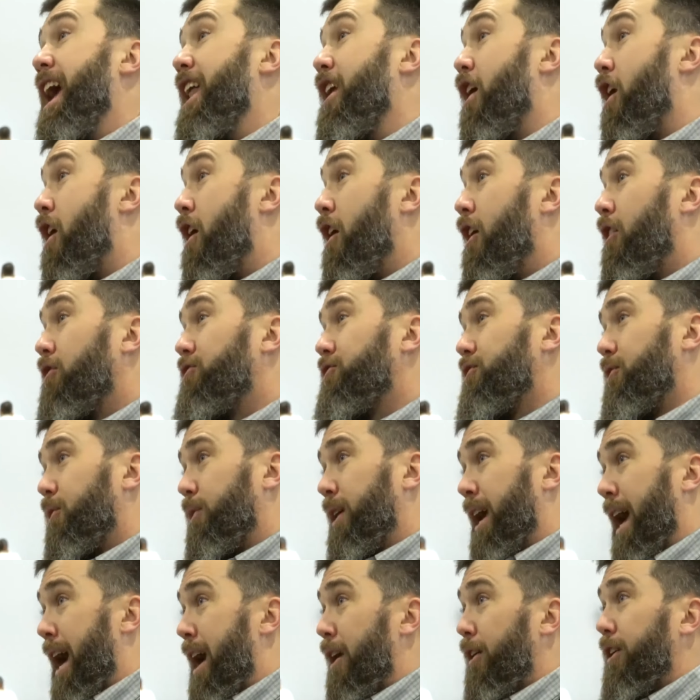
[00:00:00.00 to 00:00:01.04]
It also
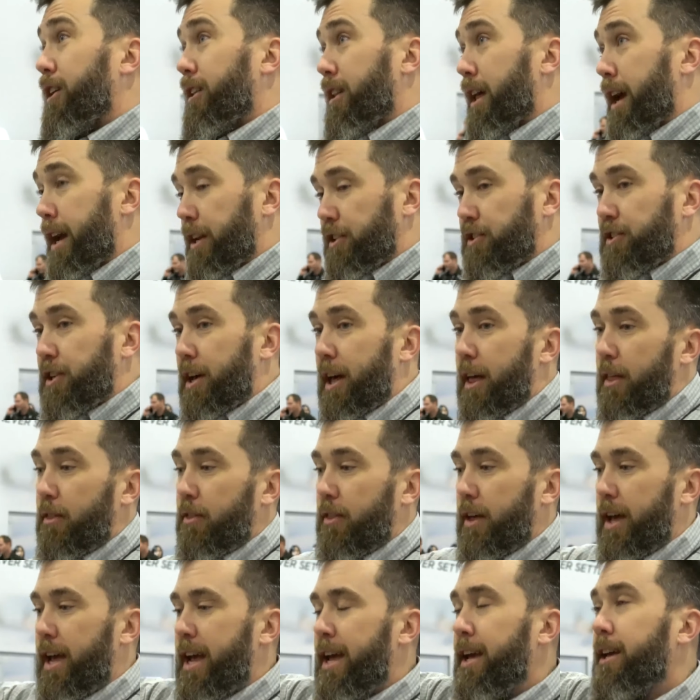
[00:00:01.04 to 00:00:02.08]
calculates
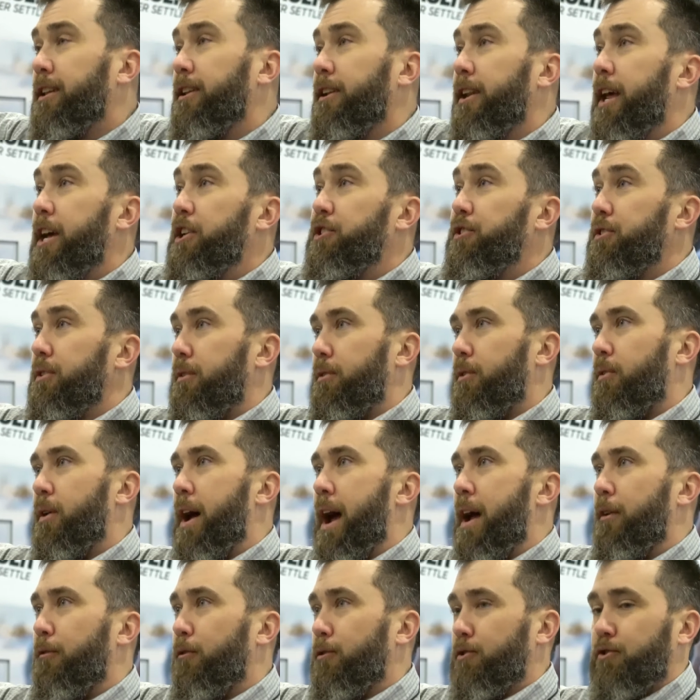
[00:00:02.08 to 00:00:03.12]
the inclination of the
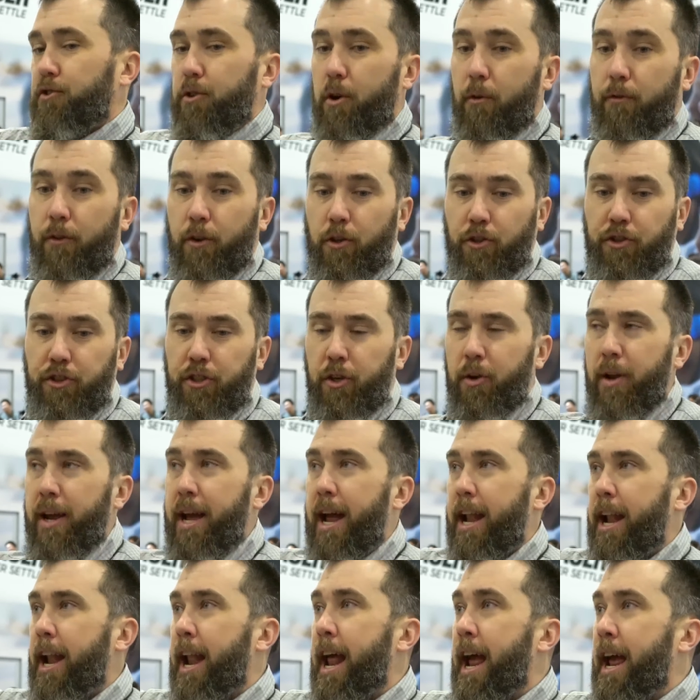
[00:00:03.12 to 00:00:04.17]
rifle. So if you're
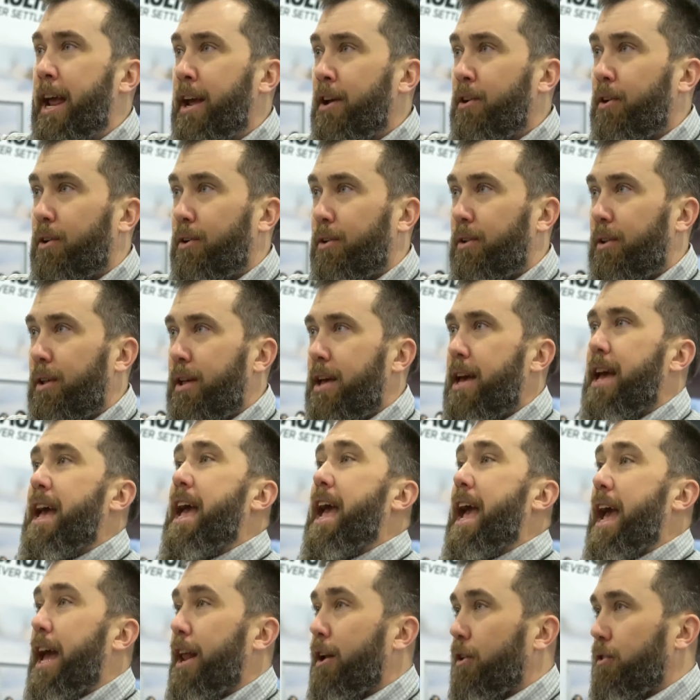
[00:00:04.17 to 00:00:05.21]
shooting at an angle,
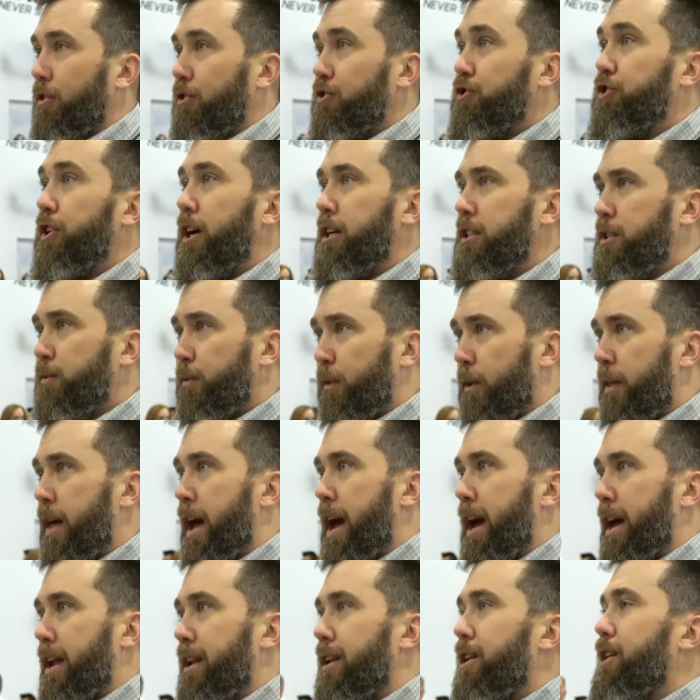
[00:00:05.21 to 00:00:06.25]
it'll adjust for
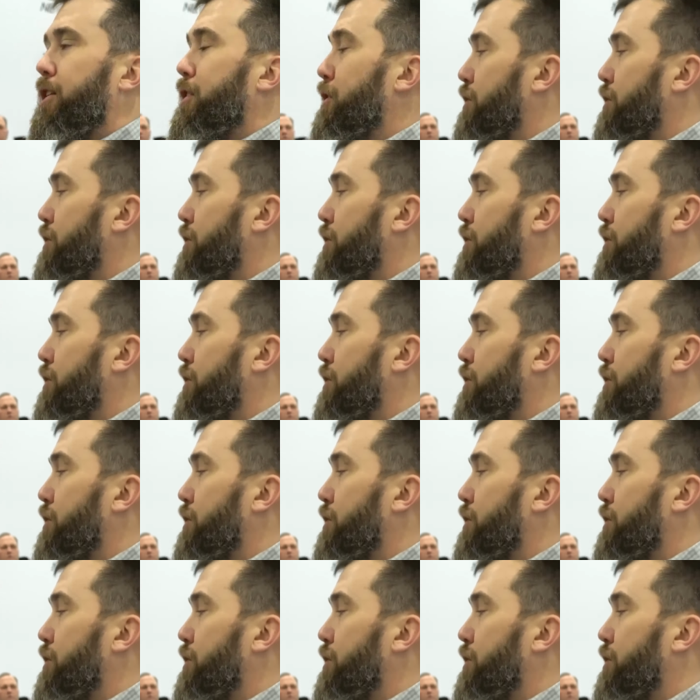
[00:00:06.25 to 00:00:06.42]
that.